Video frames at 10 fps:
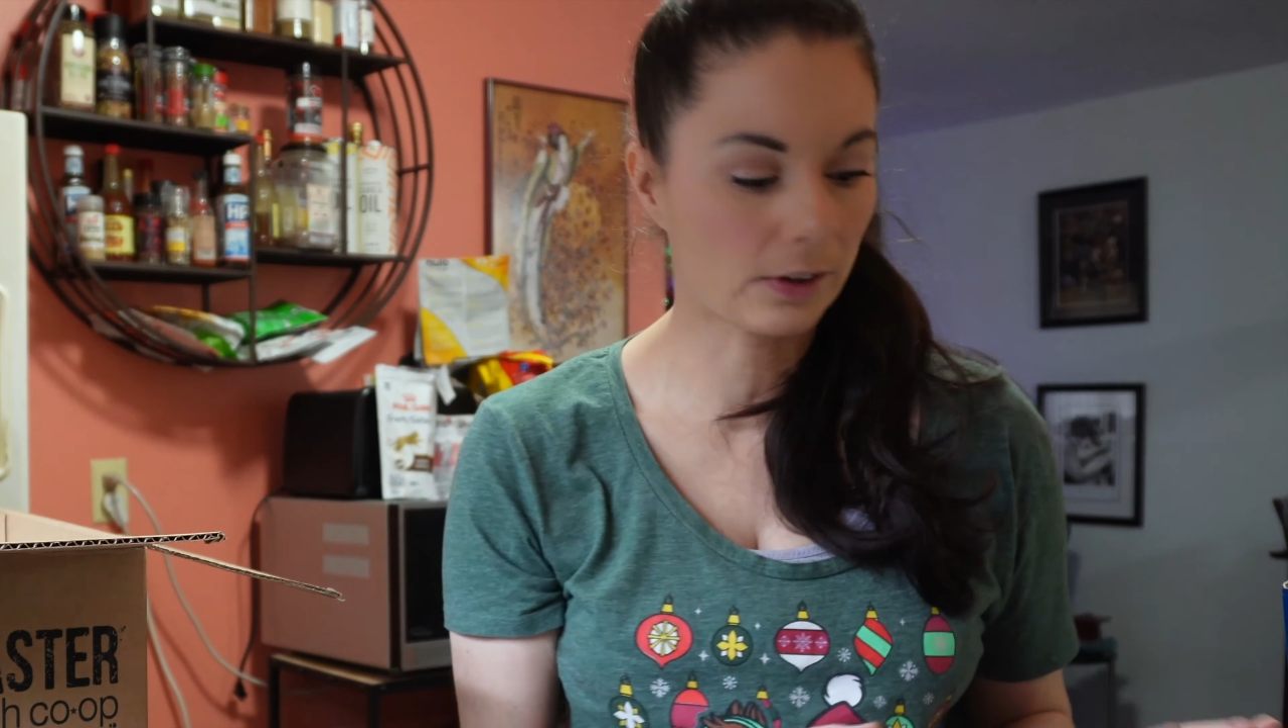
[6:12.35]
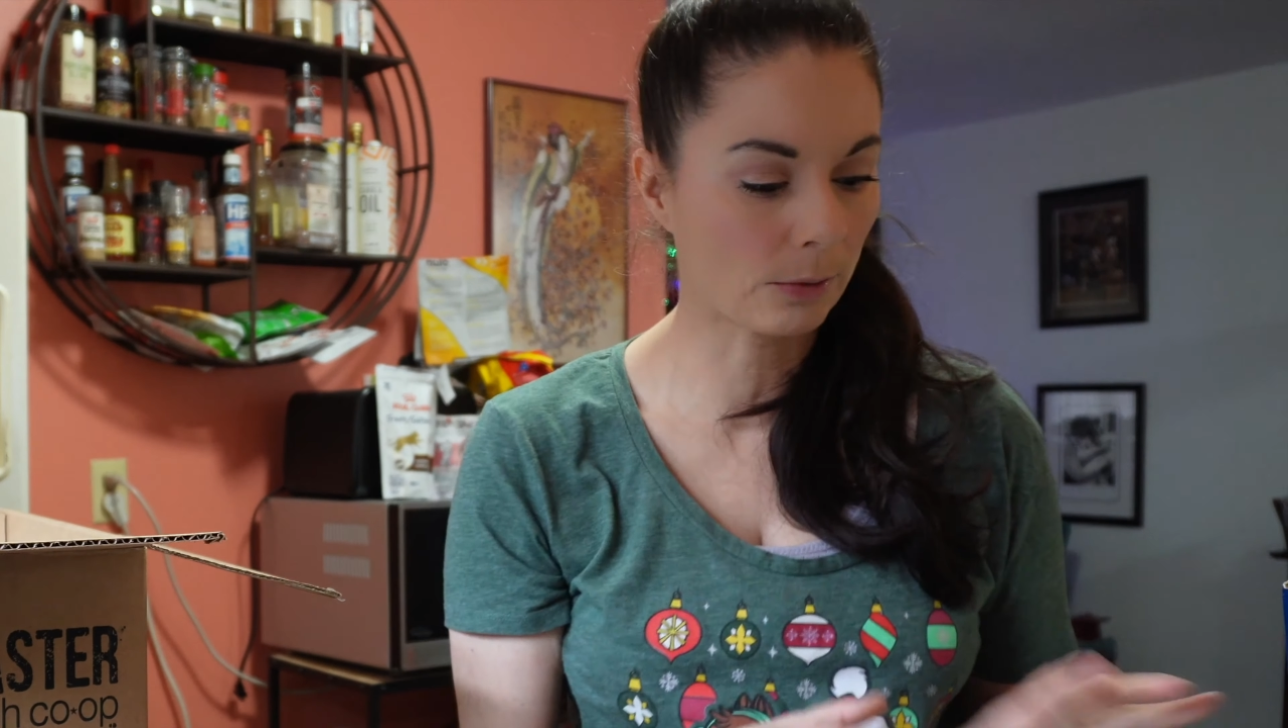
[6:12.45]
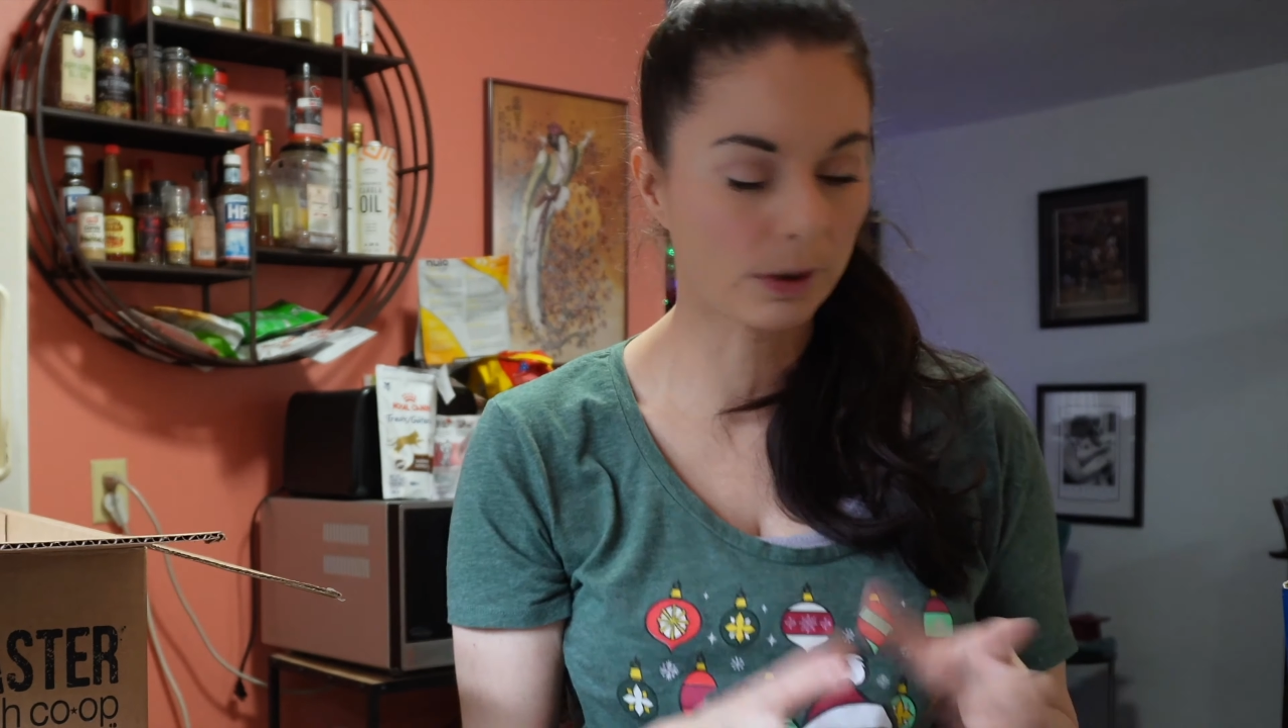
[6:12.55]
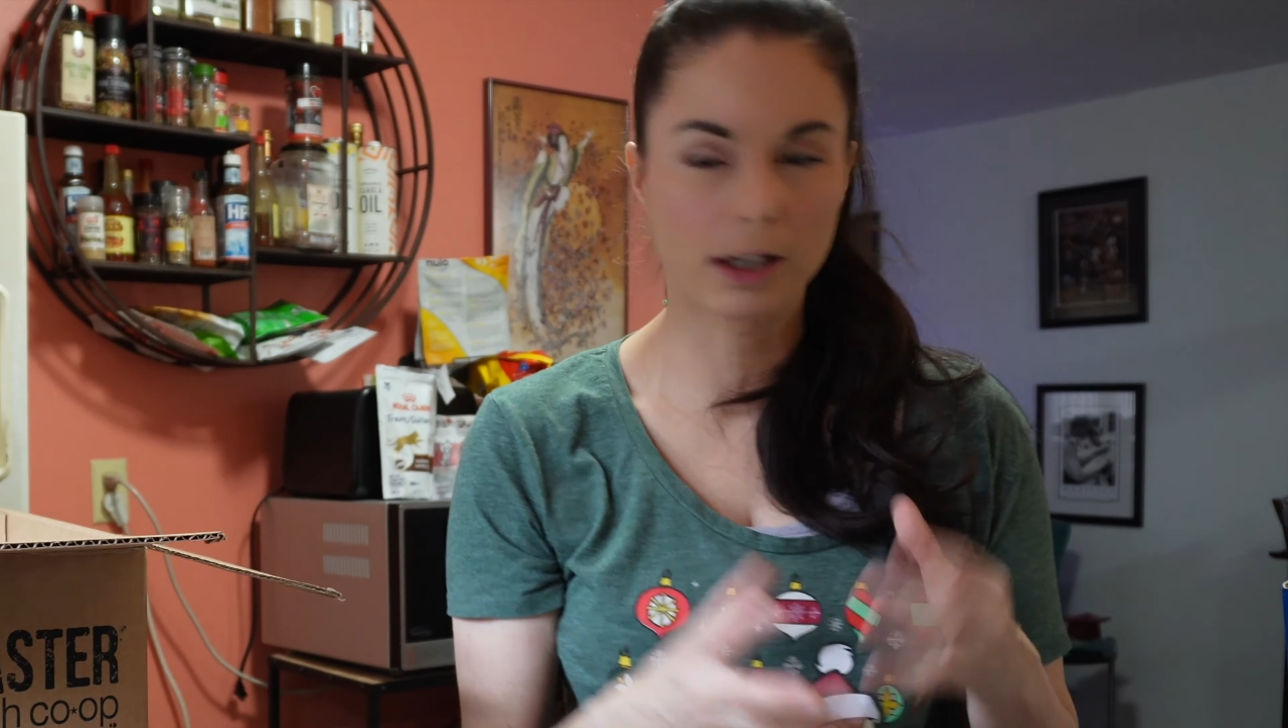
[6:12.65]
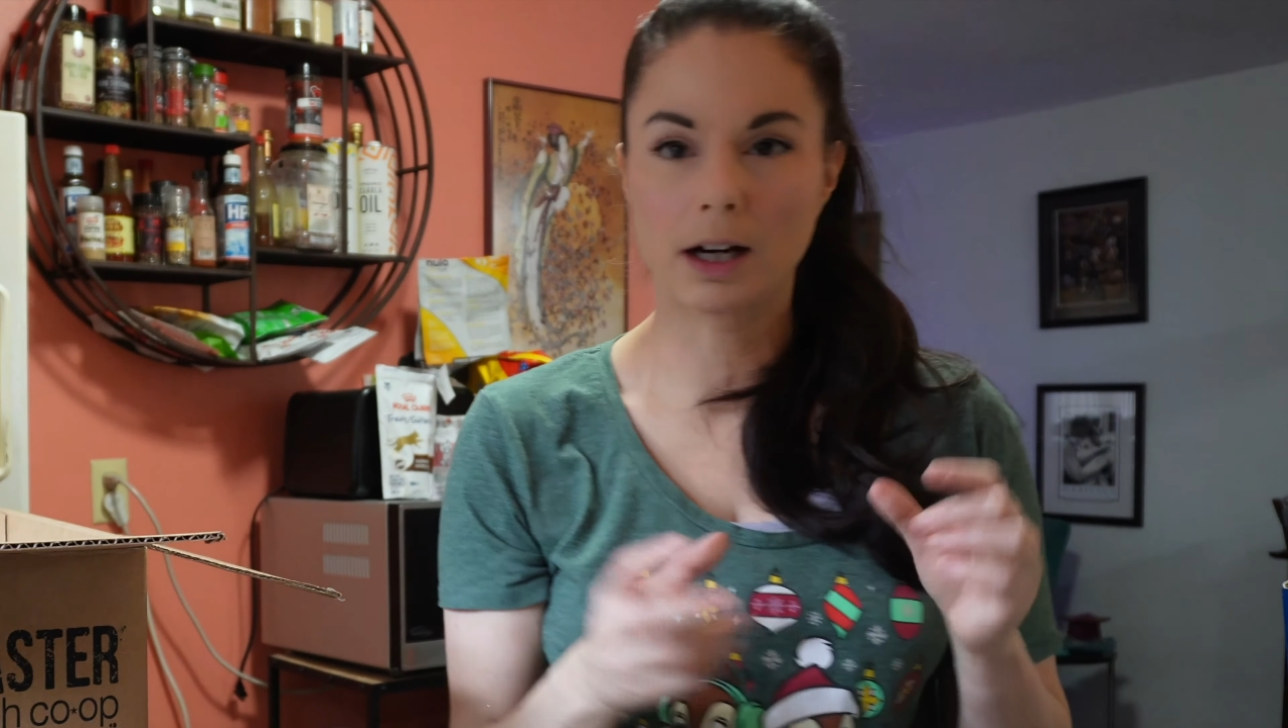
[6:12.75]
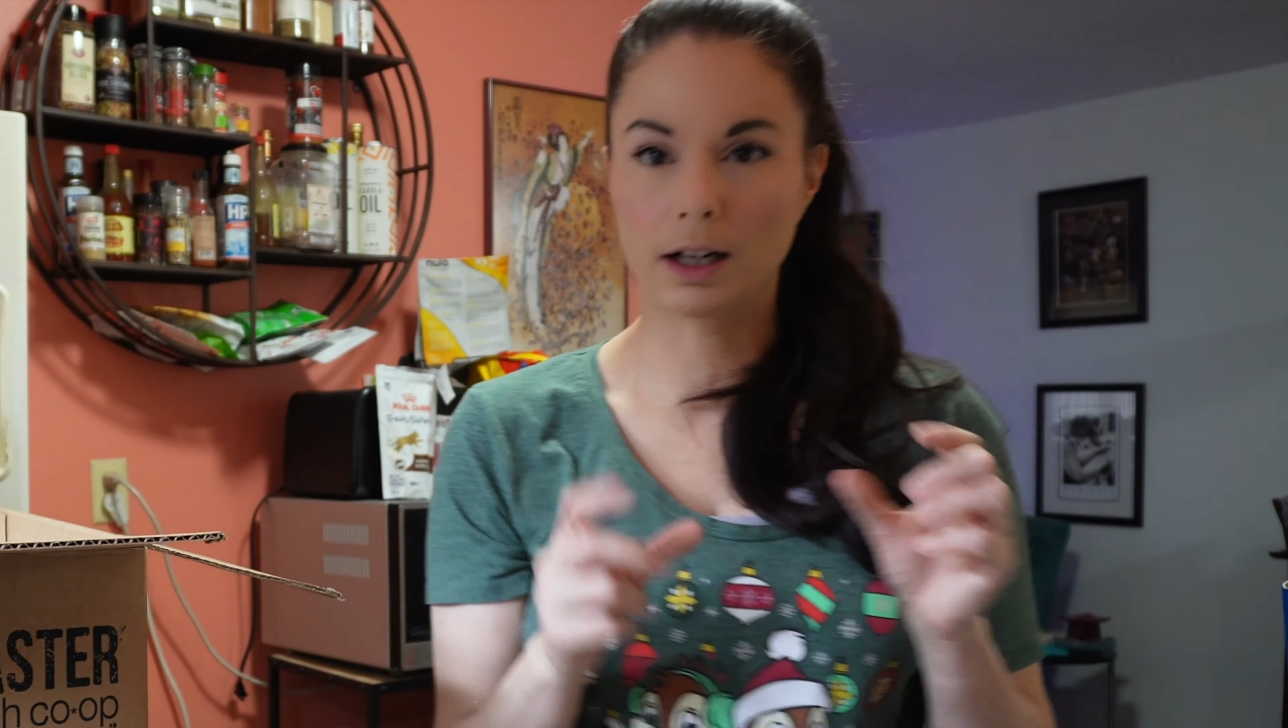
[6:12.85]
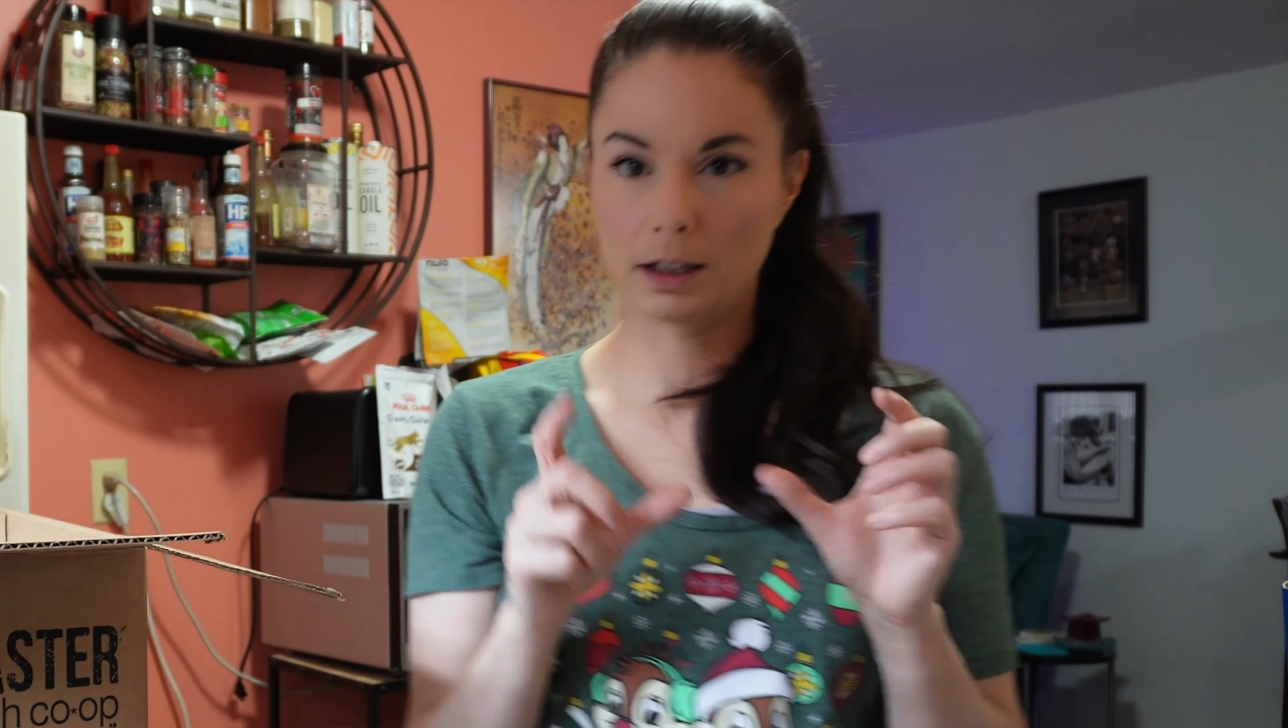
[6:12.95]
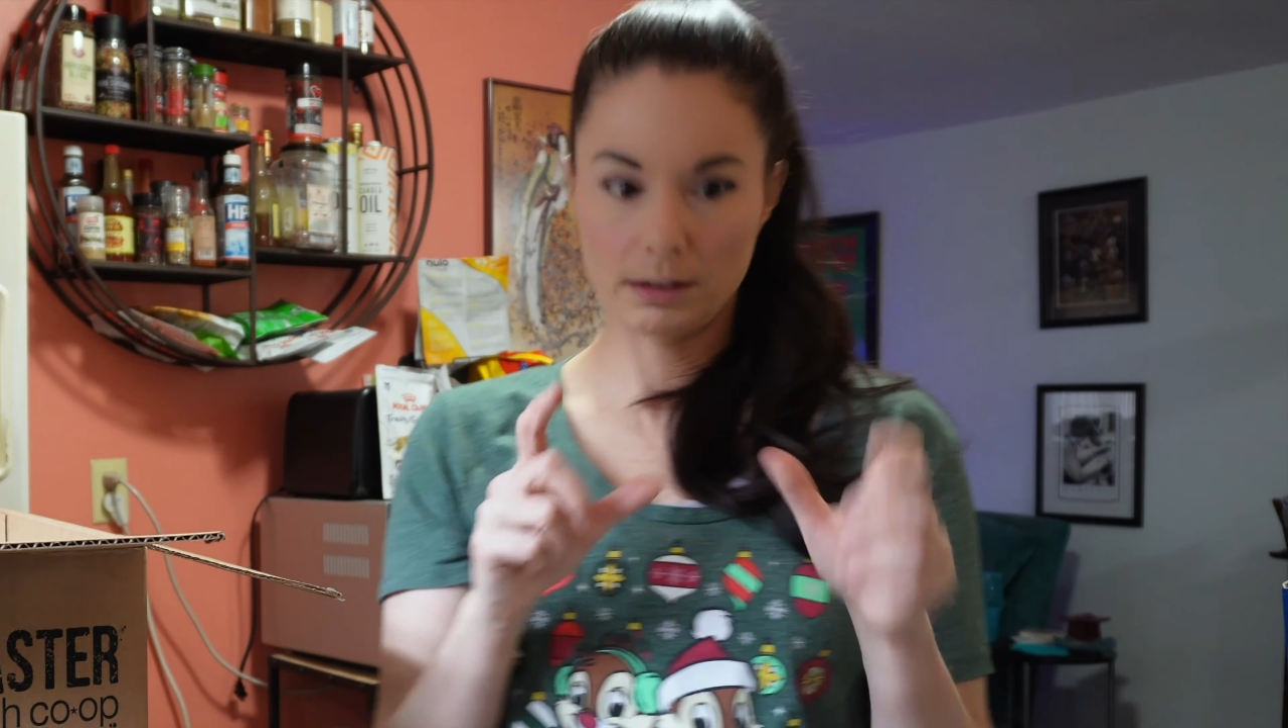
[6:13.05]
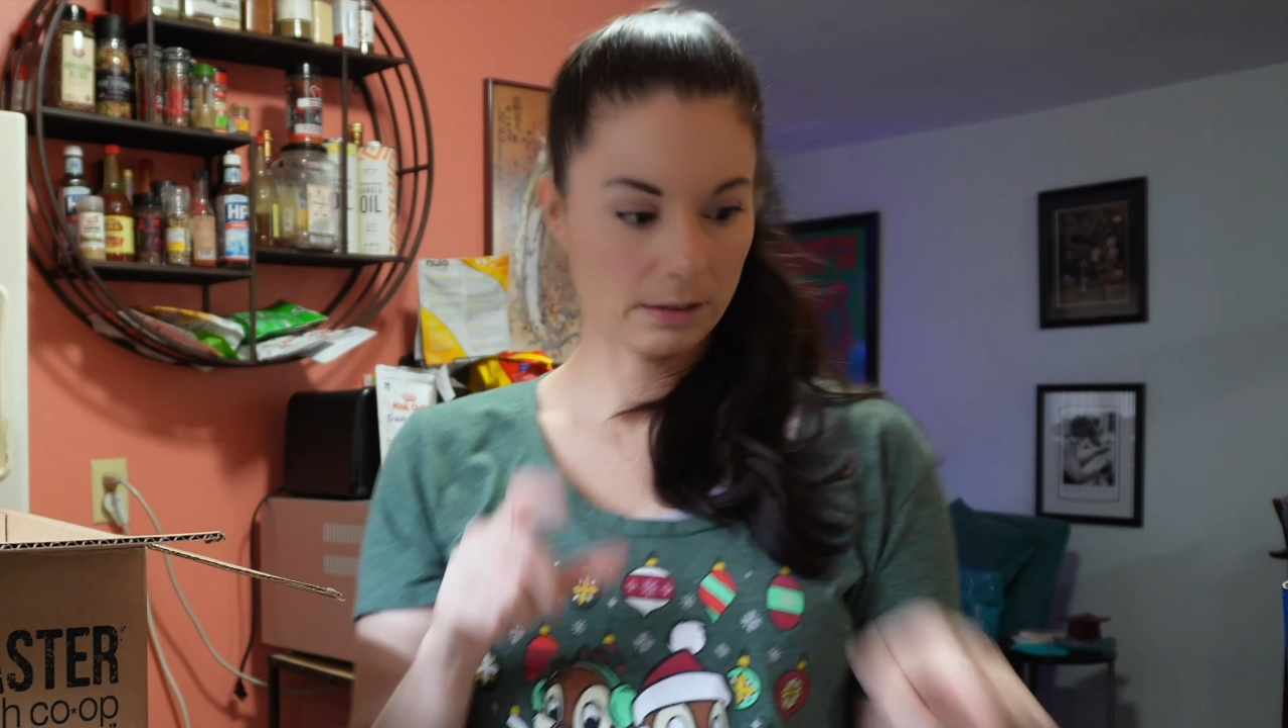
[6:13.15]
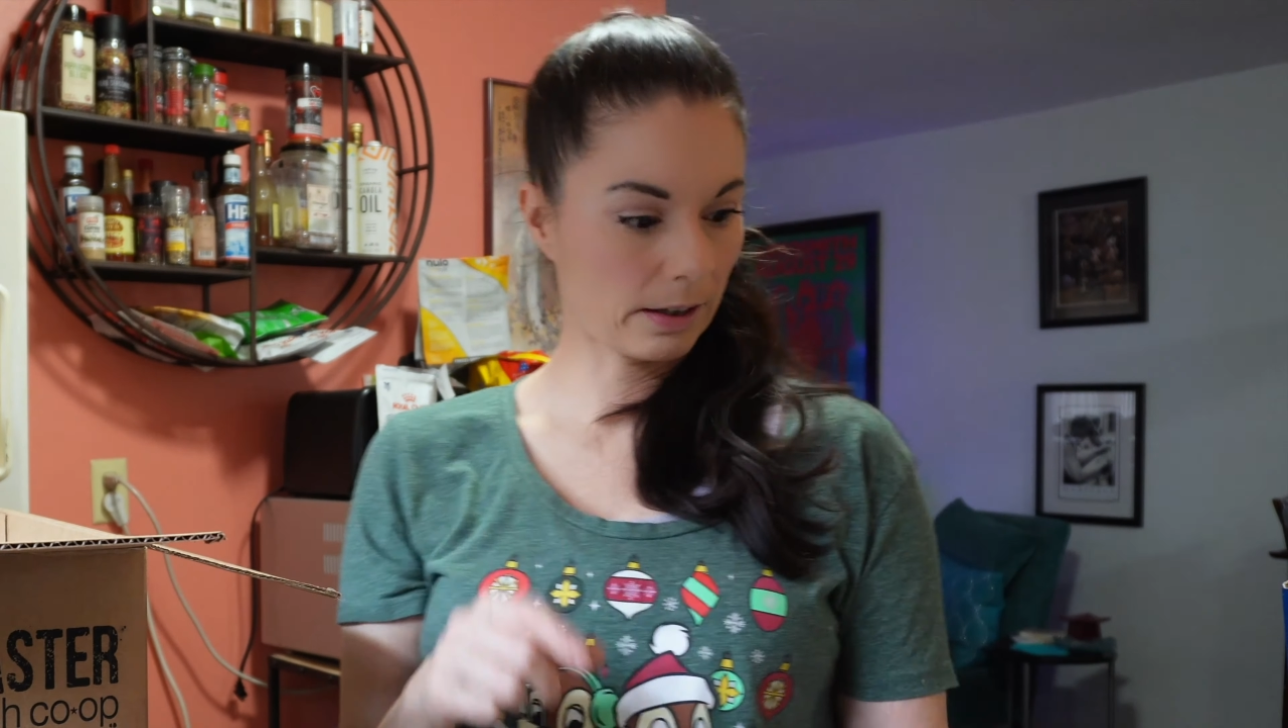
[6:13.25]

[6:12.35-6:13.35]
that we got.